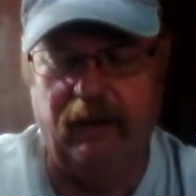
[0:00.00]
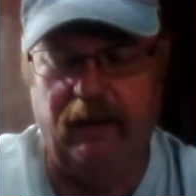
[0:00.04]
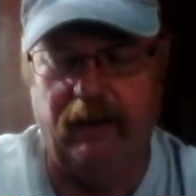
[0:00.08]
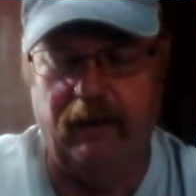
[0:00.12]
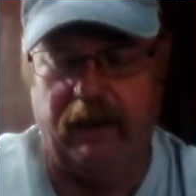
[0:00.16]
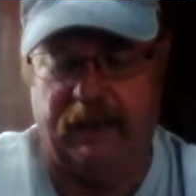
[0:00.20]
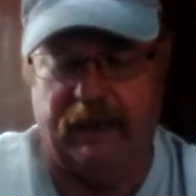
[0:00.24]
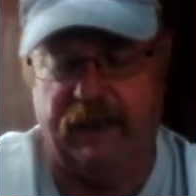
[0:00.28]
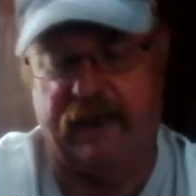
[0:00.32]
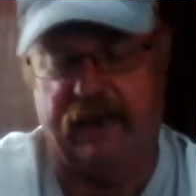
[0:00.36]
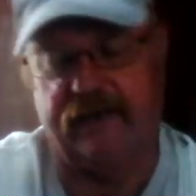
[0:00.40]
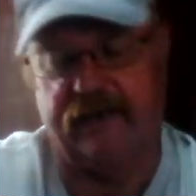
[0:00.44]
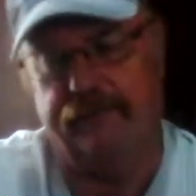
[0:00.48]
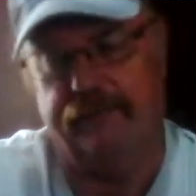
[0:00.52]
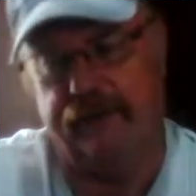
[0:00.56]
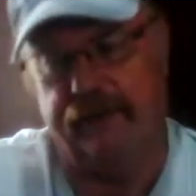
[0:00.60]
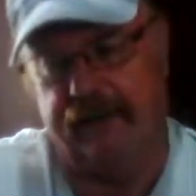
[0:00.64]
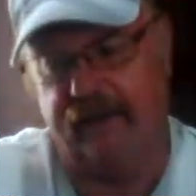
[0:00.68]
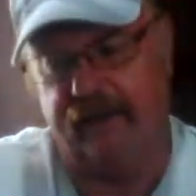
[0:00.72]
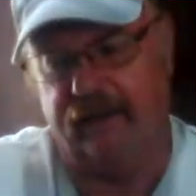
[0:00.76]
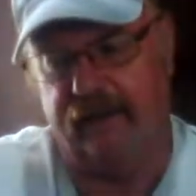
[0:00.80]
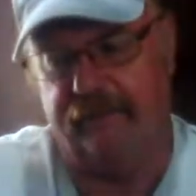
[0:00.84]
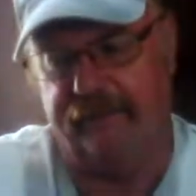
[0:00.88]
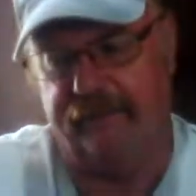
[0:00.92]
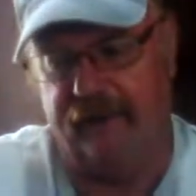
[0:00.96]
You have to pick
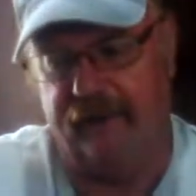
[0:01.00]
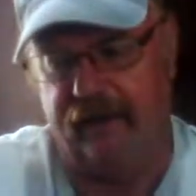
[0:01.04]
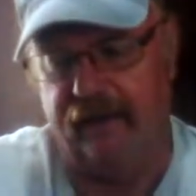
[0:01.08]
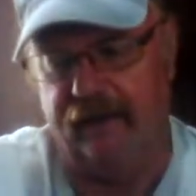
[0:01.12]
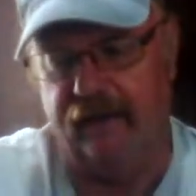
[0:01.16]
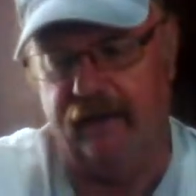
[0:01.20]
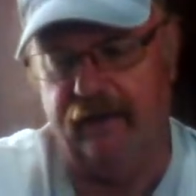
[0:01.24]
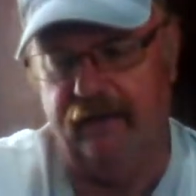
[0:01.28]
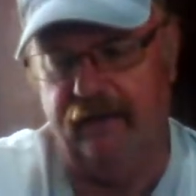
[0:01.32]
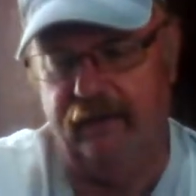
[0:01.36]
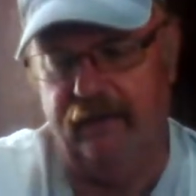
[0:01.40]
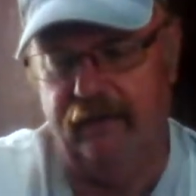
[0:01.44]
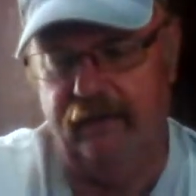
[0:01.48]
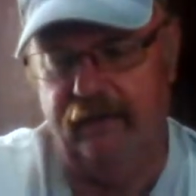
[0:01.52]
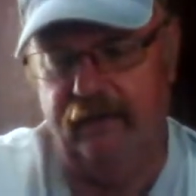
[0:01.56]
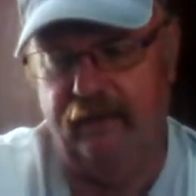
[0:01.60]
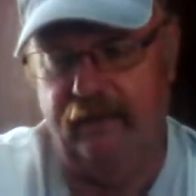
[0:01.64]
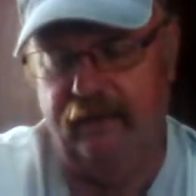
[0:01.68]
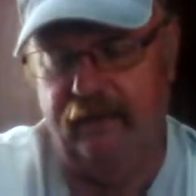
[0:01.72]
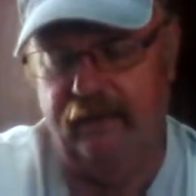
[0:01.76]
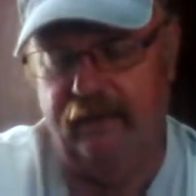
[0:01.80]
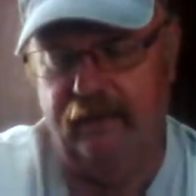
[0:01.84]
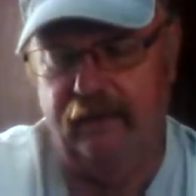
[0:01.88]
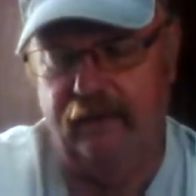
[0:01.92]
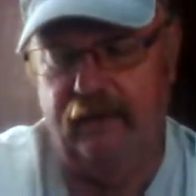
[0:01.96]
it up there.
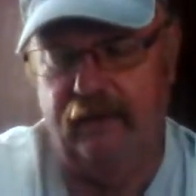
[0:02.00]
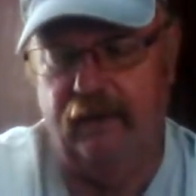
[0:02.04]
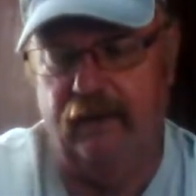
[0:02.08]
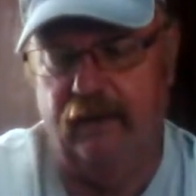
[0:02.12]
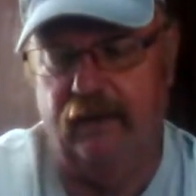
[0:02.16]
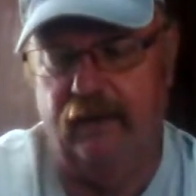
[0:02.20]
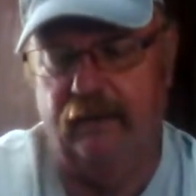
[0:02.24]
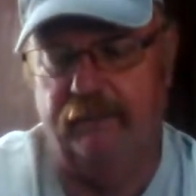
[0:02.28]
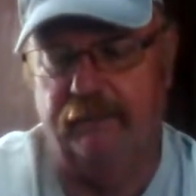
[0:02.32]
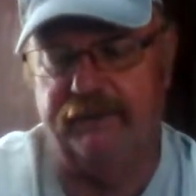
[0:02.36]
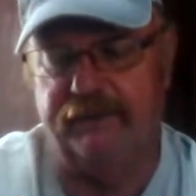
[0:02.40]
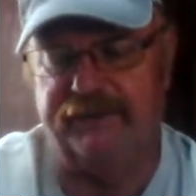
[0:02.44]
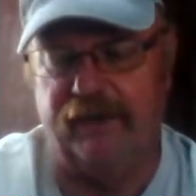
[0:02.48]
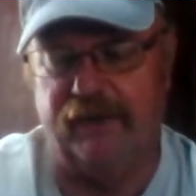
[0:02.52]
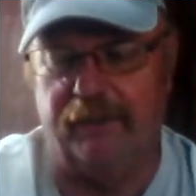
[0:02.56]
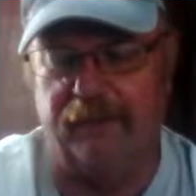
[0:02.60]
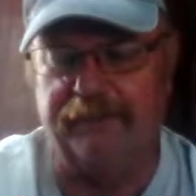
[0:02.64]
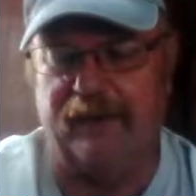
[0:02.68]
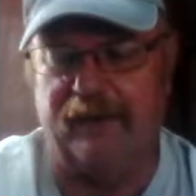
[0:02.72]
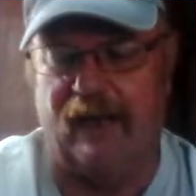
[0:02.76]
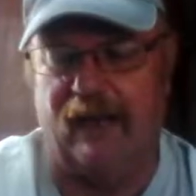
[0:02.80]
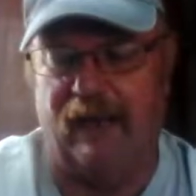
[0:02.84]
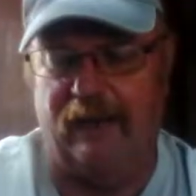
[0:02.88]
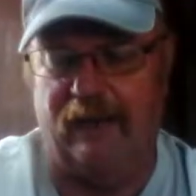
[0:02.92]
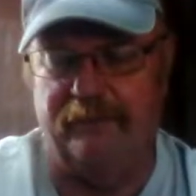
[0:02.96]
But
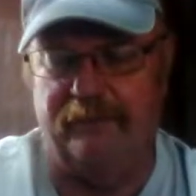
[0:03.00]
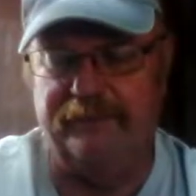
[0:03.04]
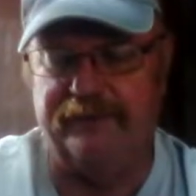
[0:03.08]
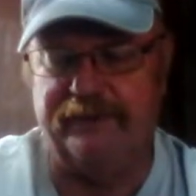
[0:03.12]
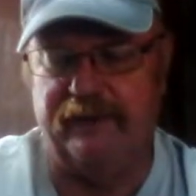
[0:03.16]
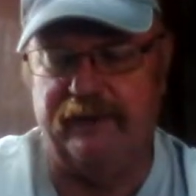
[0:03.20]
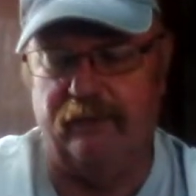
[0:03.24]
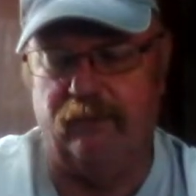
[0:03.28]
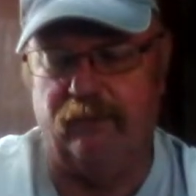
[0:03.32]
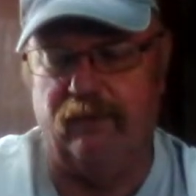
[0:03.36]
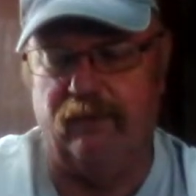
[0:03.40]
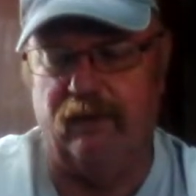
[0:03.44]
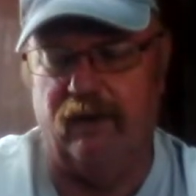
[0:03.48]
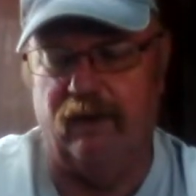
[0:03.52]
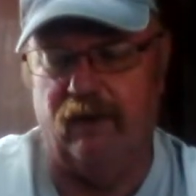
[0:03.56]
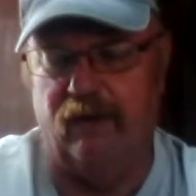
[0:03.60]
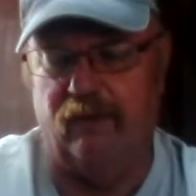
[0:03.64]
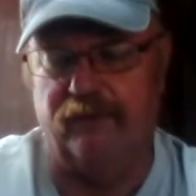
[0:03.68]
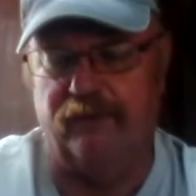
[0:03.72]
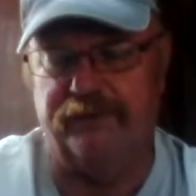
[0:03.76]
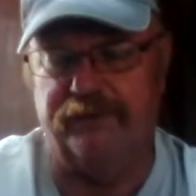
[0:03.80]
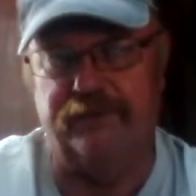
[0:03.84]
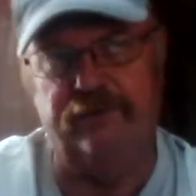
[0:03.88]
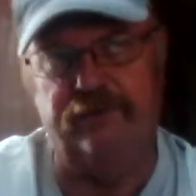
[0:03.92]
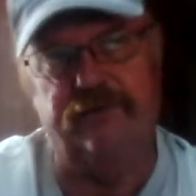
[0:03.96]
sometimes it will go
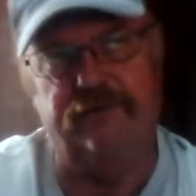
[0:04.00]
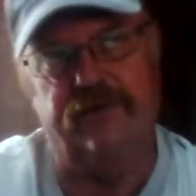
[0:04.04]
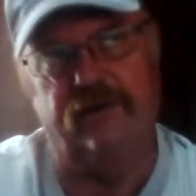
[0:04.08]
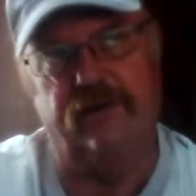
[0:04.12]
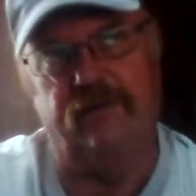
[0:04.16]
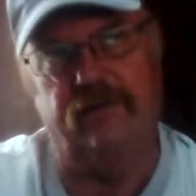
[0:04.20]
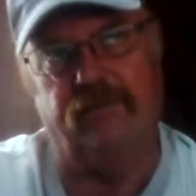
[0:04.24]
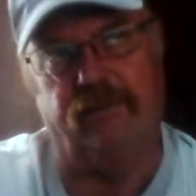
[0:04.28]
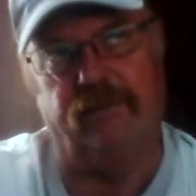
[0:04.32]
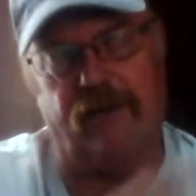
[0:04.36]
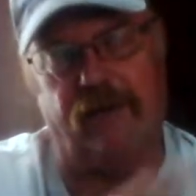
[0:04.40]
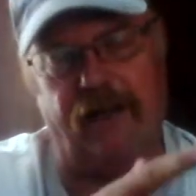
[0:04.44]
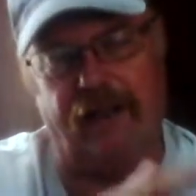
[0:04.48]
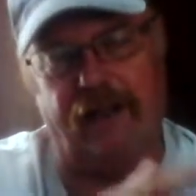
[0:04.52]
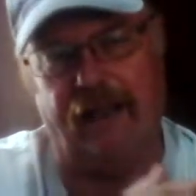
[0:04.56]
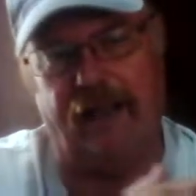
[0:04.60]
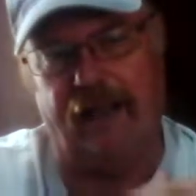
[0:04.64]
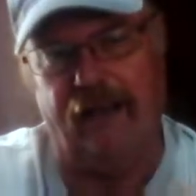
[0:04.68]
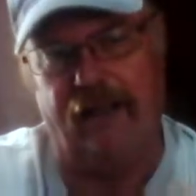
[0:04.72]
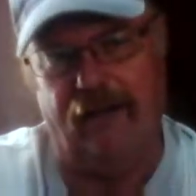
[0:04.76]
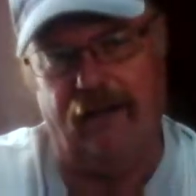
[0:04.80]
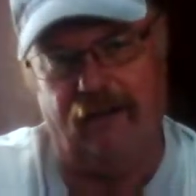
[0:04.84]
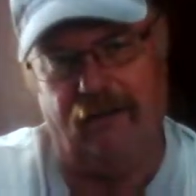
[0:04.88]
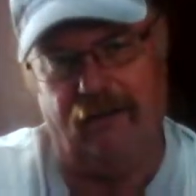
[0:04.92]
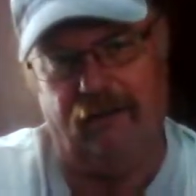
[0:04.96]
to the
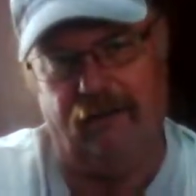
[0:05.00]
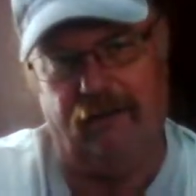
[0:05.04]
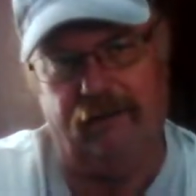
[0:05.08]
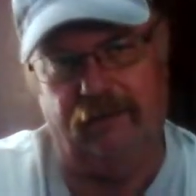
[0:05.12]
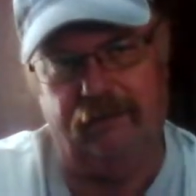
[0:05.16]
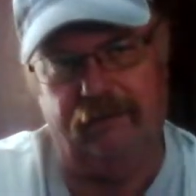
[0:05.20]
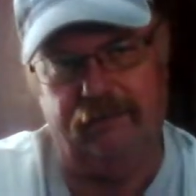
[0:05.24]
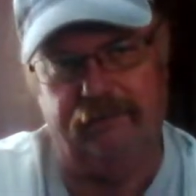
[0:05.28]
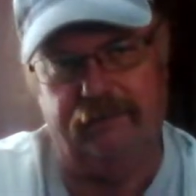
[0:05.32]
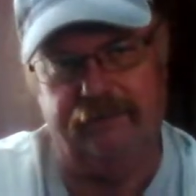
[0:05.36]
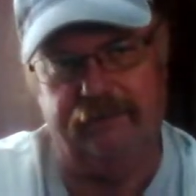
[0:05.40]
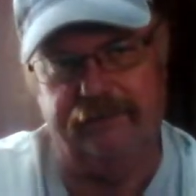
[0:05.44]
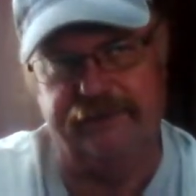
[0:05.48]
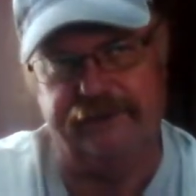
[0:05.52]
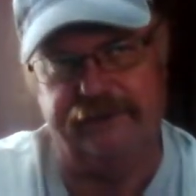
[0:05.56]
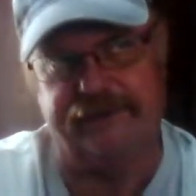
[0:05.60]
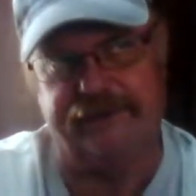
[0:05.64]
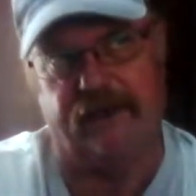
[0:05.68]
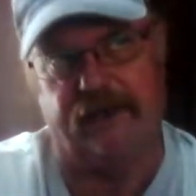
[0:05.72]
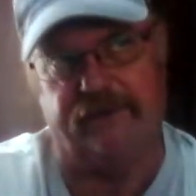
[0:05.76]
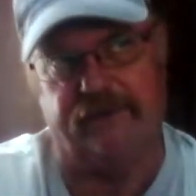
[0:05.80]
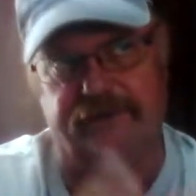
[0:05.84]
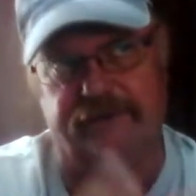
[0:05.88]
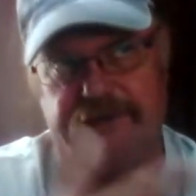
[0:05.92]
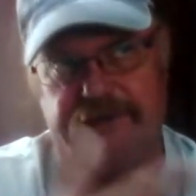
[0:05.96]
barangay hall, the
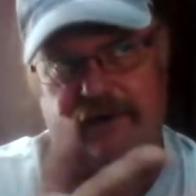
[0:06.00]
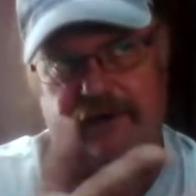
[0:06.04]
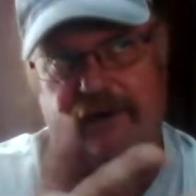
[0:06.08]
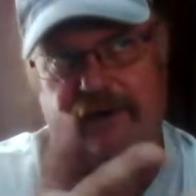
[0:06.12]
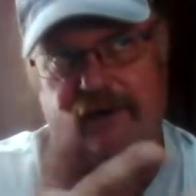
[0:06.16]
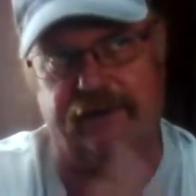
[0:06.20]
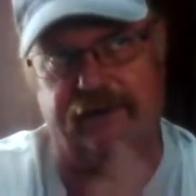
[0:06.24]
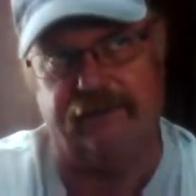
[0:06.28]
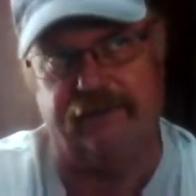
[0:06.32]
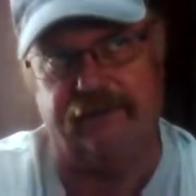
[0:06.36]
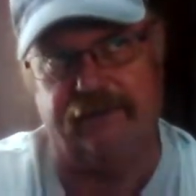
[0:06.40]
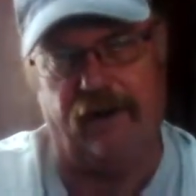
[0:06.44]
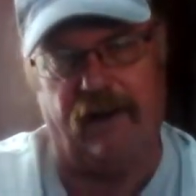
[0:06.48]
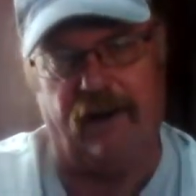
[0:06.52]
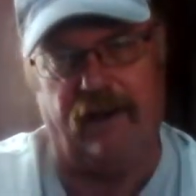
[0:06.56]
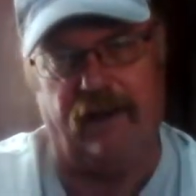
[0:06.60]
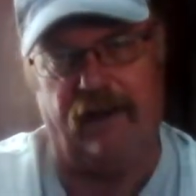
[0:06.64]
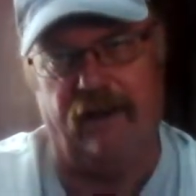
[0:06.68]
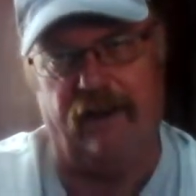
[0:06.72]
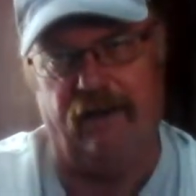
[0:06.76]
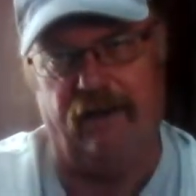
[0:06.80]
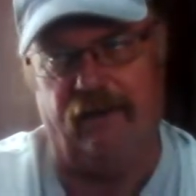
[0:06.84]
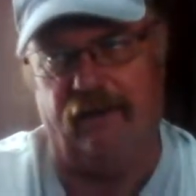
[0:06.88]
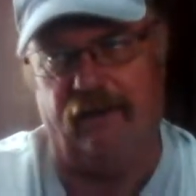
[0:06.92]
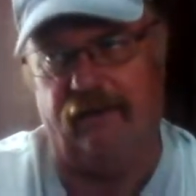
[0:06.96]
secretary at the
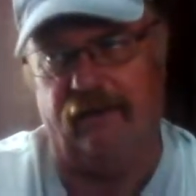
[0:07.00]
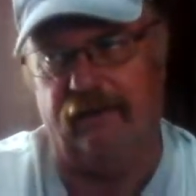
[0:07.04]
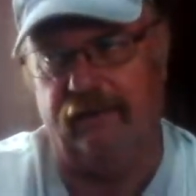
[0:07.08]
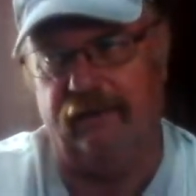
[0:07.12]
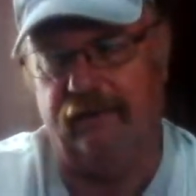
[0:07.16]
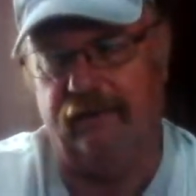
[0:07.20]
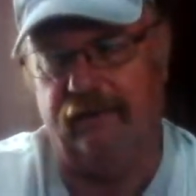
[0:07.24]
barangay hall.